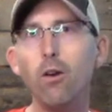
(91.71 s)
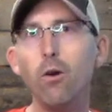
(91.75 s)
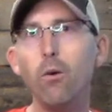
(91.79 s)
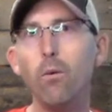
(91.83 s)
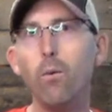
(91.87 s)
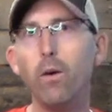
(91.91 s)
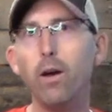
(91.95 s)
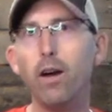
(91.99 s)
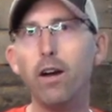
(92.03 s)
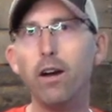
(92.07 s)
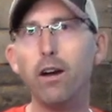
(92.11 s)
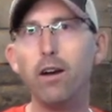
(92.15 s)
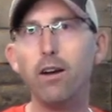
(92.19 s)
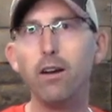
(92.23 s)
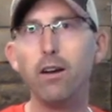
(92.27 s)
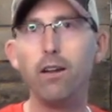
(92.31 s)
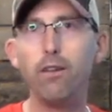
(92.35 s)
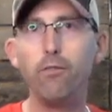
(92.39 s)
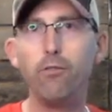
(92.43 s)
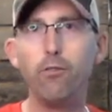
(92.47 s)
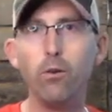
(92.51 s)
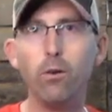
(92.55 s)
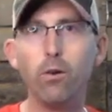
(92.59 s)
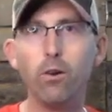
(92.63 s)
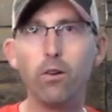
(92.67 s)
where
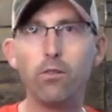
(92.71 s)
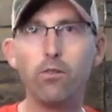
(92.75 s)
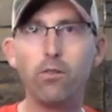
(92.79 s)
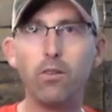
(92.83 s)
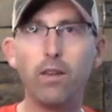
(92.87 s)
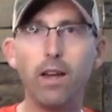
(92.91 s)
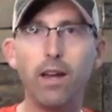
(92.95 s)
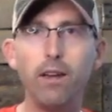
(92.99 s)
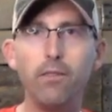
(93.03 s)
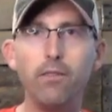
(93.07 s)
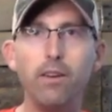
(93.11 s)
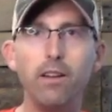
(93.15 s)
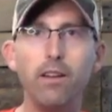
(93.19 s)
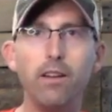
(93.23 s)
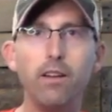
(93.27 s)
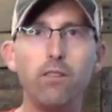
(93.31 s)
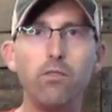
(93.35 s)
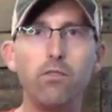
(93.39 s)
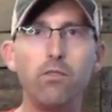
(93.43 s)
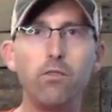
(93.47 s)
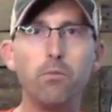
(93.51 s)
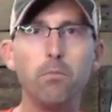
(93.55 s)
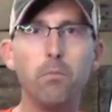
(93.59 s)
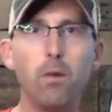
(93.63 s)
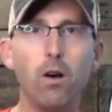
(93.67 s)
if you are having a
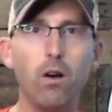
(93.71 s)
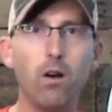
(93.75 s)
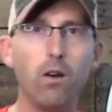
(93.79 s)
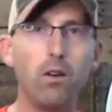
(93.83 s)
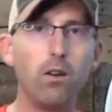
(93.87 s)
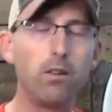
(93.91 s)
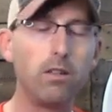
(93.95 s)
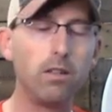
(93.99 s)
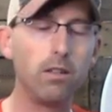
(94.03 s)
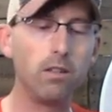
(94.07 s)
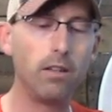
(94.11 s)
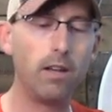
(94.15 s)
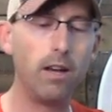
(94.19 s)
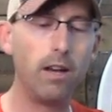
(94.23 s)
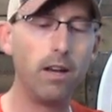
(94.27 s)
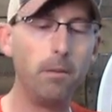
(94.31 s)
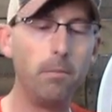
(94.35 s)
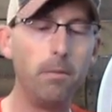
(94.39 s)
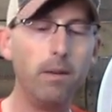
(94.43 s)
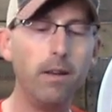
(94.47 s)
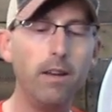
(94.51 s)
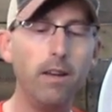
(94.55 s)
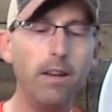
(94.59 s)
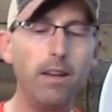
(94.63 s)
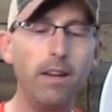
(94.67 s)
small club